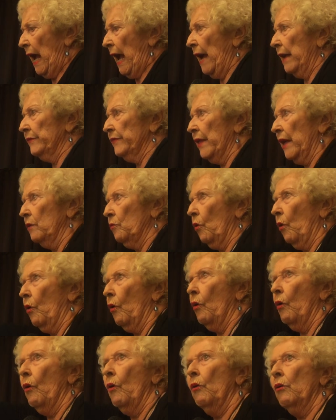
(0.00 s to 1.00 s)
and they were
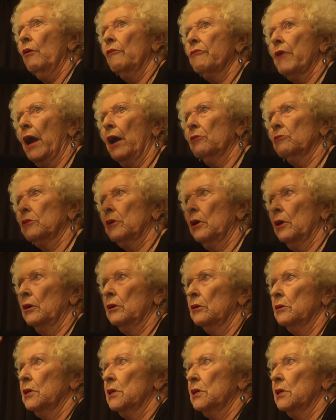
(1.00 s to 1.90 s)
all around her,